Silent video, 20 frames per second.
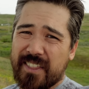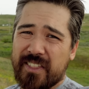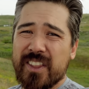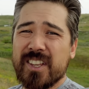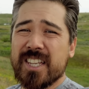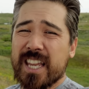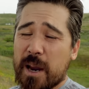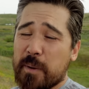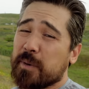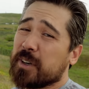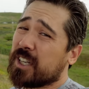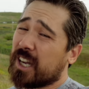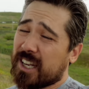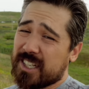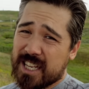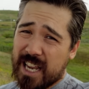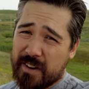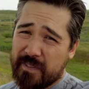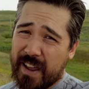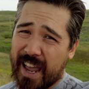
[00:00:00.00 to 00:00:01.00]
This camera
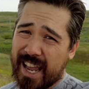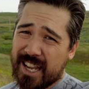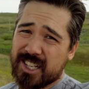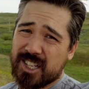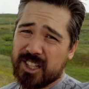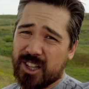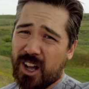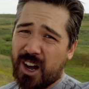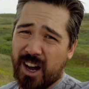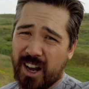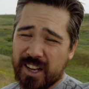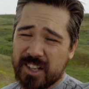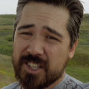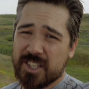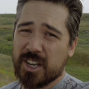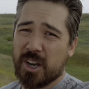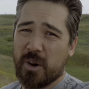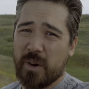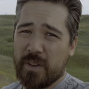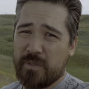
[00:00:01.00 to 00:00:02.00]
does have S-Log,
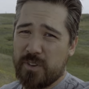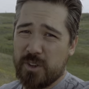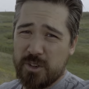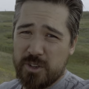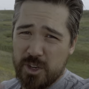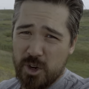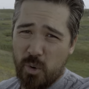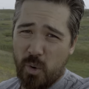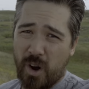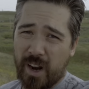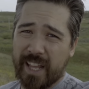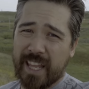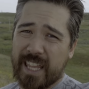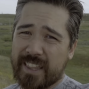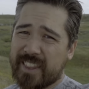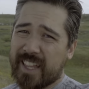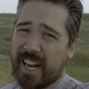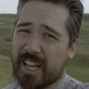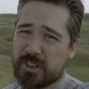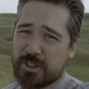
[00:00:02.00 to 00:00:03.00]
so if you do want to
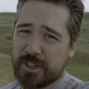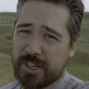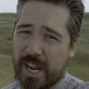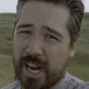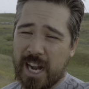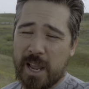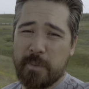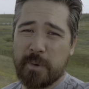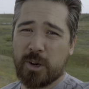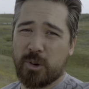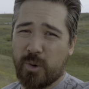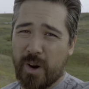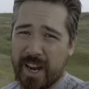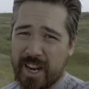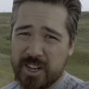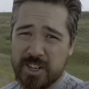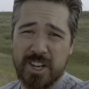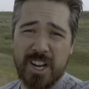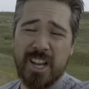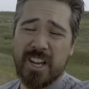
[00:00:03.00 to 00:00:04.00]
get that extra dynamic
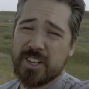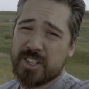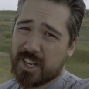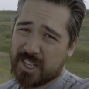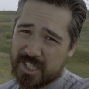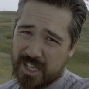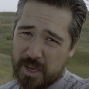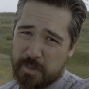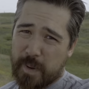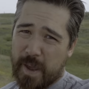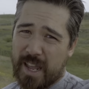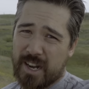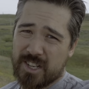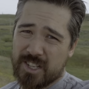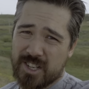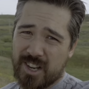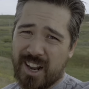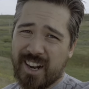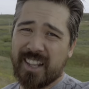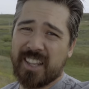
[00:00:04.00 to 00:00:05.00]
range, just like
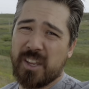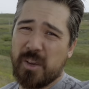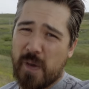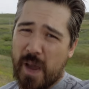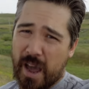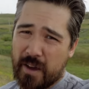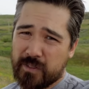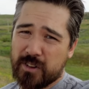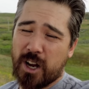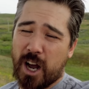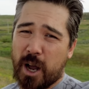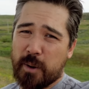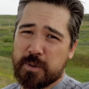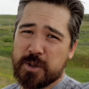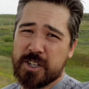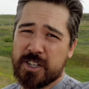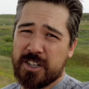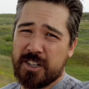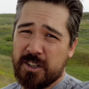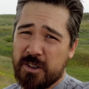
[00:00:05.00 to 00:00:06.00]
Panasonic, you have an
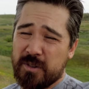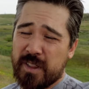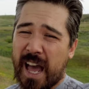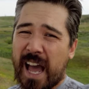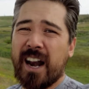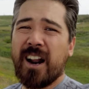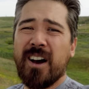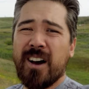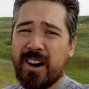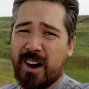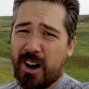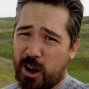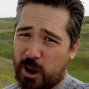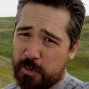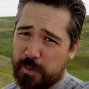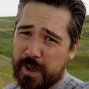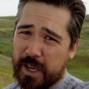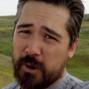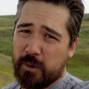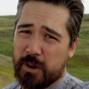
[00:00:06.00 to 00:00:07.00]
option to do that,
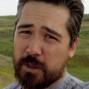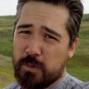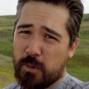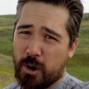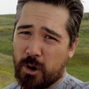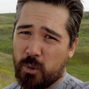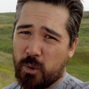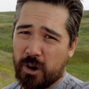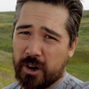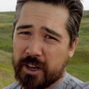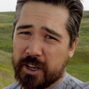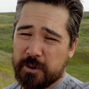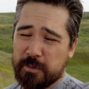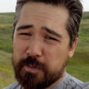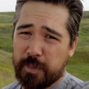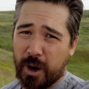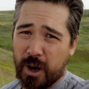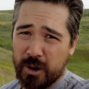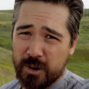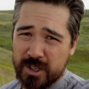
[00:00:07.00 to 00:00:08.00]
albeit with more work in
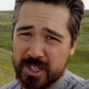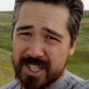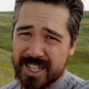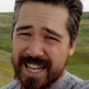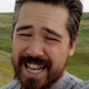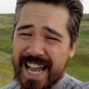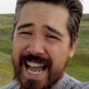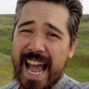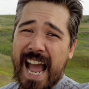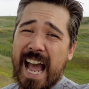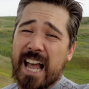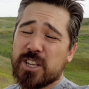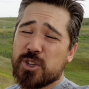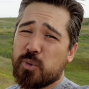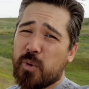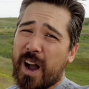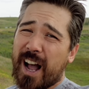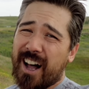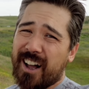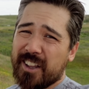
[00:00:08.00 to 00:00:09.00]
post. As
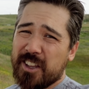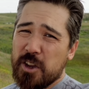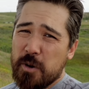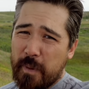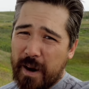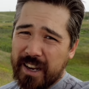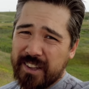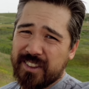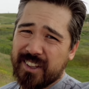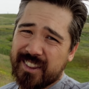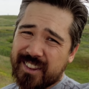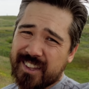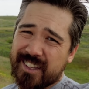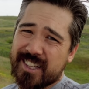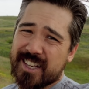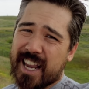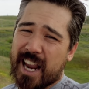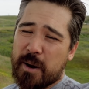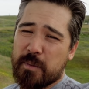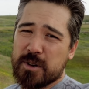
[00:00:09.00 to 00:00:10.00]
well, you might think that
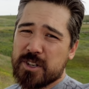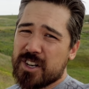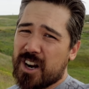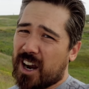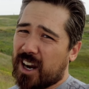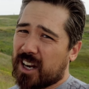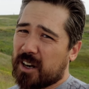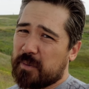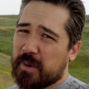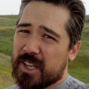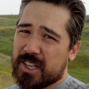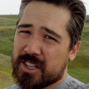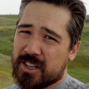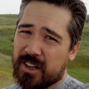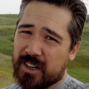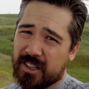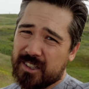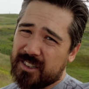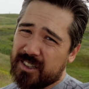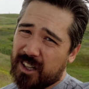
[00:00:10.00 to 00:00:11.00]
this camera is not going to be as
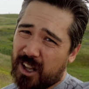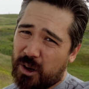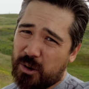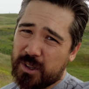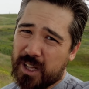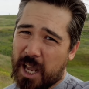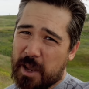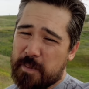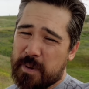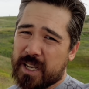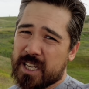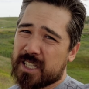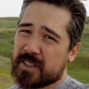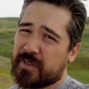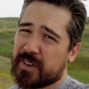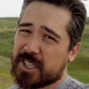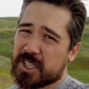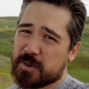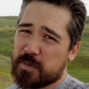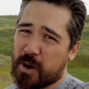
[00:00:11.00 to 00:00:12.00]
good in low light because
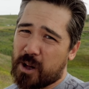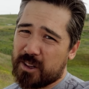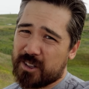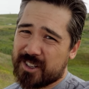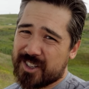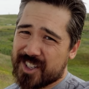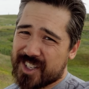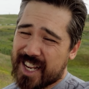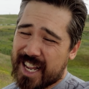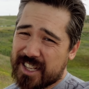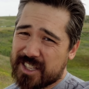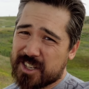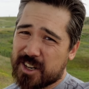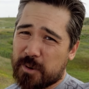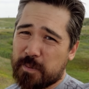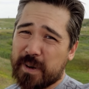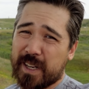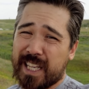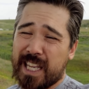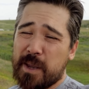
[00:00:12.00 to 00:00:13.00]
of its smaller
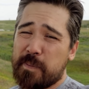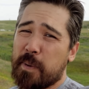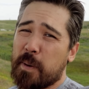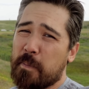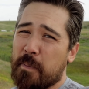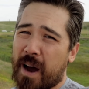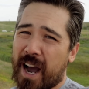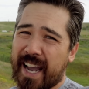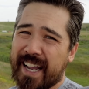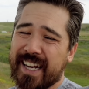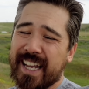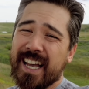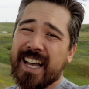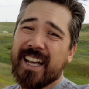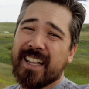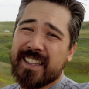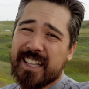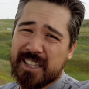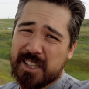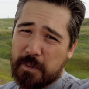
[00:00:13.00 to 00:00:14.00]
sensor, but keep in mind
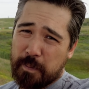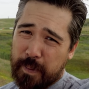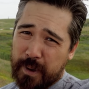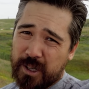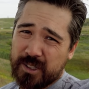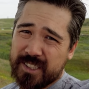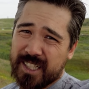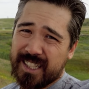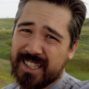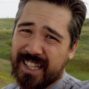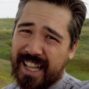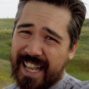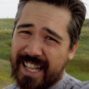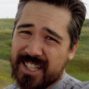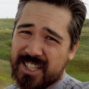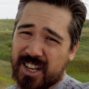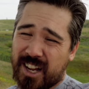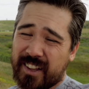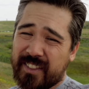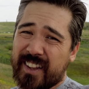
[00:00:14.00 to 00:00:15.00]
that the built-in
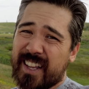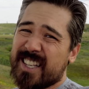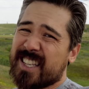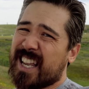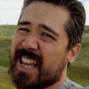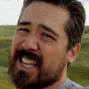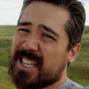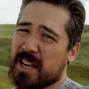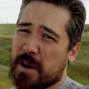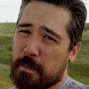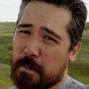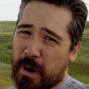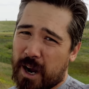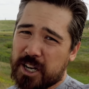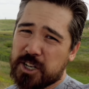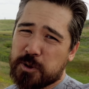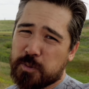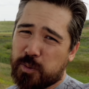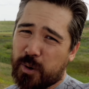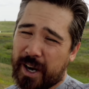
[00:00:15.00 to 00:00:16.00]
lens on this is a
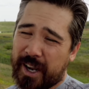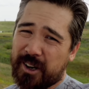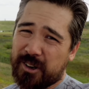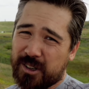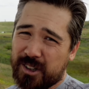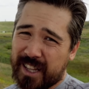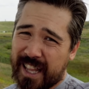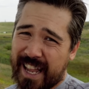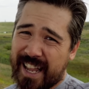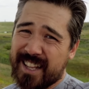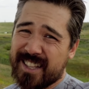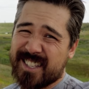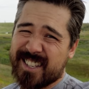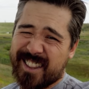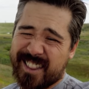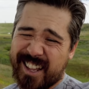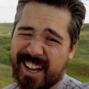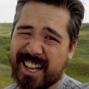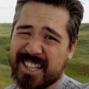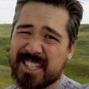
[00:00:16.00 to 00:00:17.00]
much brighter lens,
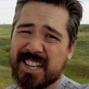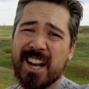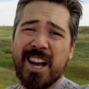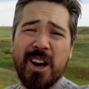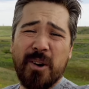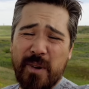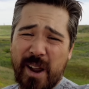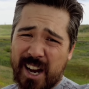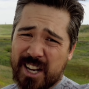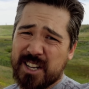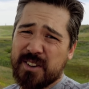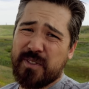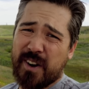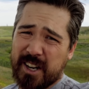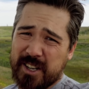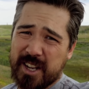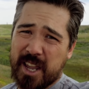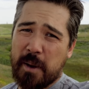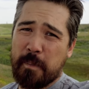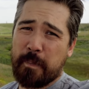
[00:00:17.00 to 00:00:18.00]
and thus we actually
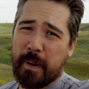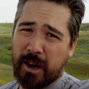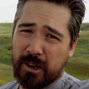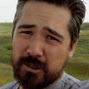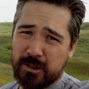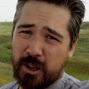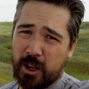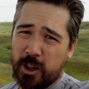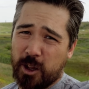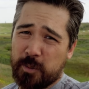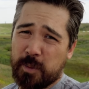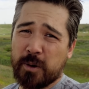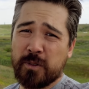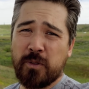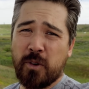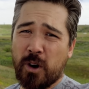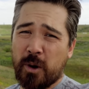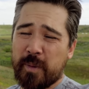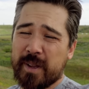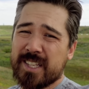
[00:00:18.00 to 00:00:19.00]
find you get better low light
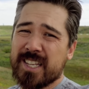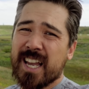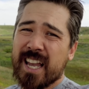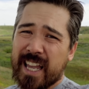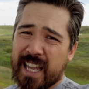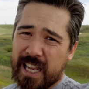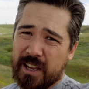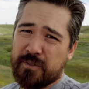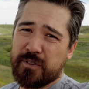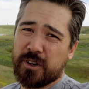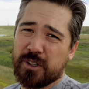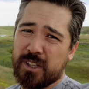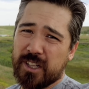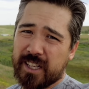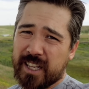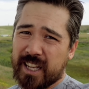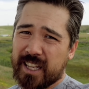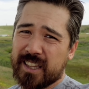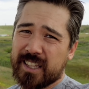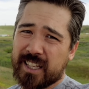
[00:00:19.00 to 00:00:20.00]
performance if you're
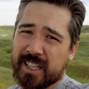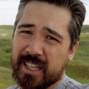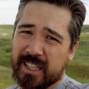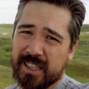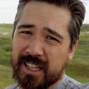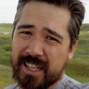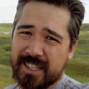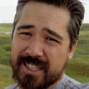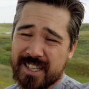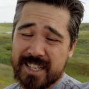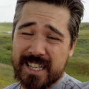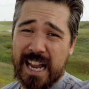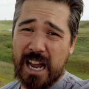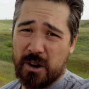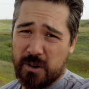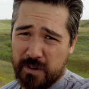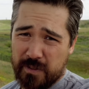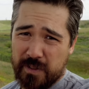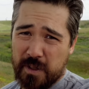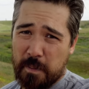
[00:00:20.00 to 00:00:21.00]
looking at the kit lenses
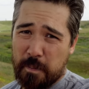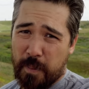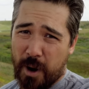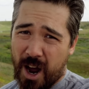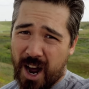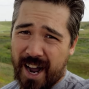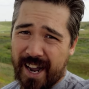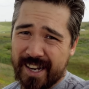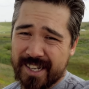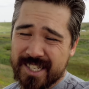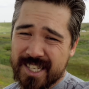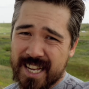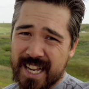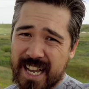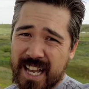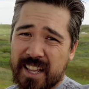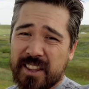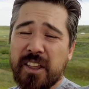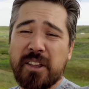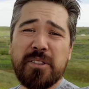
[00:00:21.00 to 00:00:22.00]
out of the box.
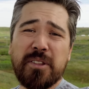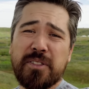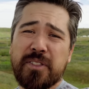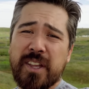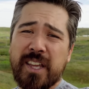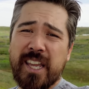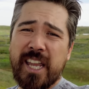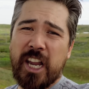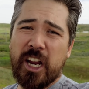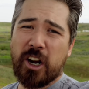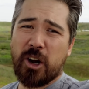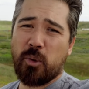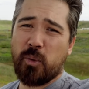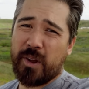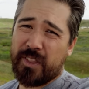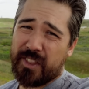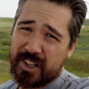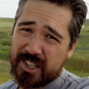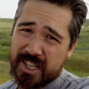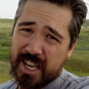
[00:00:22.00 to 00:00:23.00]
The other thing here,
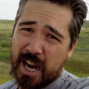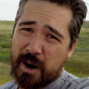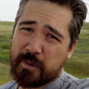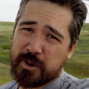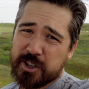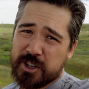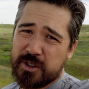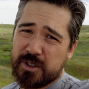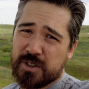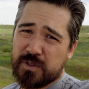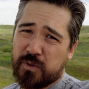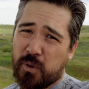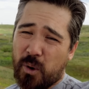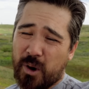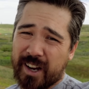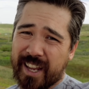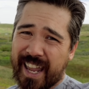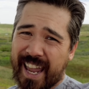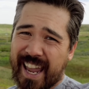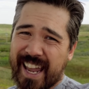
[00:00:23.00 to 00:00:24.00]
when this camera shoots
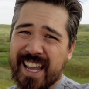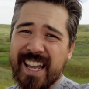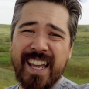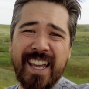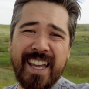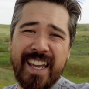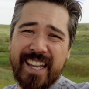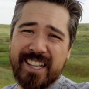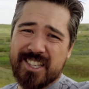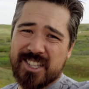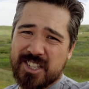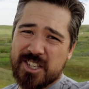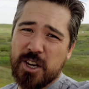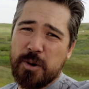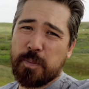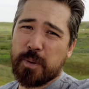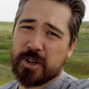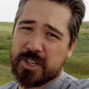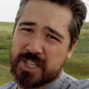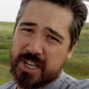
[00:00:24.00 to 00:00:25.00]
4K, it
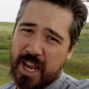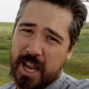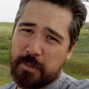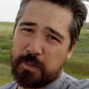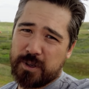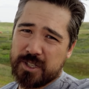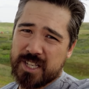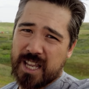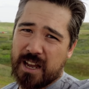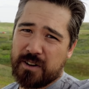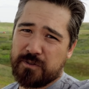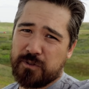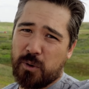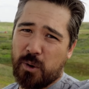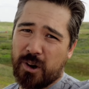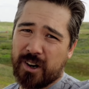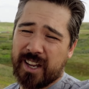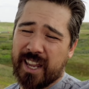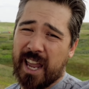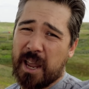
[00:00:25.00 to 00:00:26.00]
super samples that
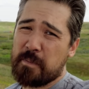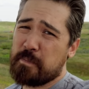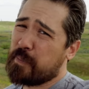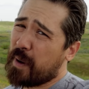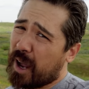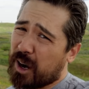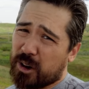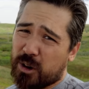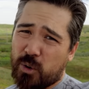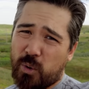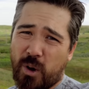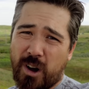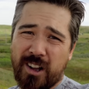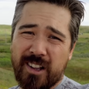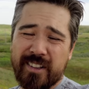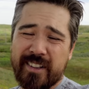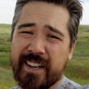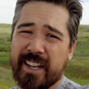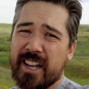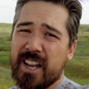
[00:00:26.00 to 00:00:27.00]
4K. Better
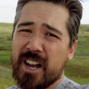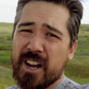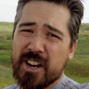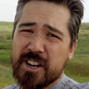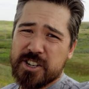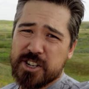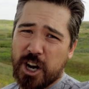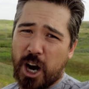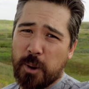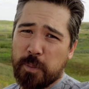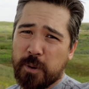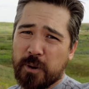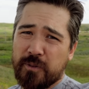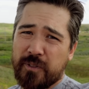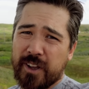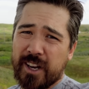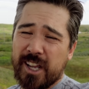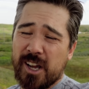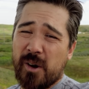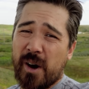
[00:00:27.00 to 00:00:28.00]
quality, sharper
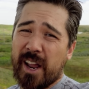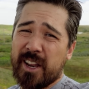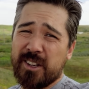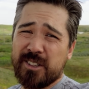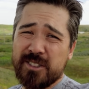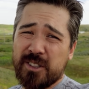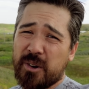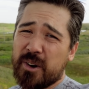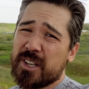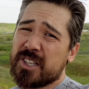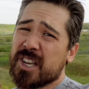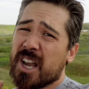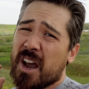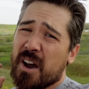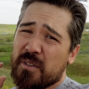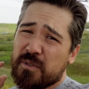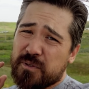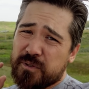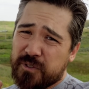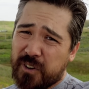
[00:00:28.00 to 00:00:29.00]
video, and you'll notice
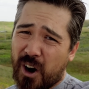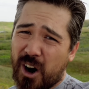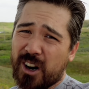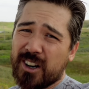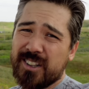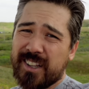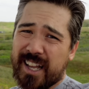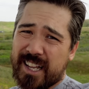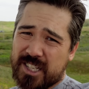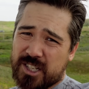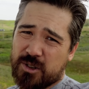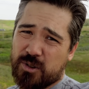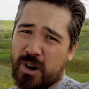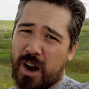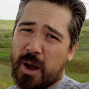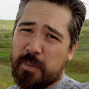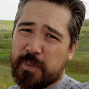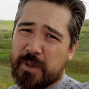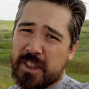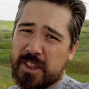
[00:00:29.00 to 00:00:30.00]
far less
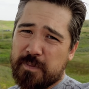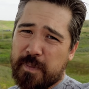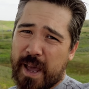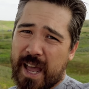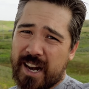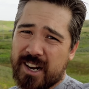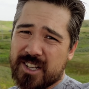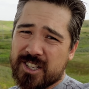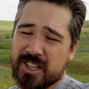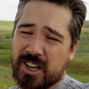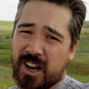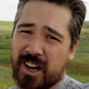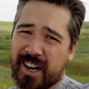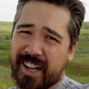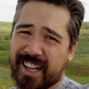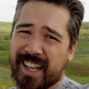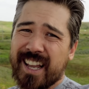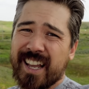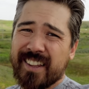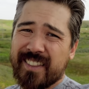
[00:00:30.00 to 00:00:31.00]
crop than the Panasonic.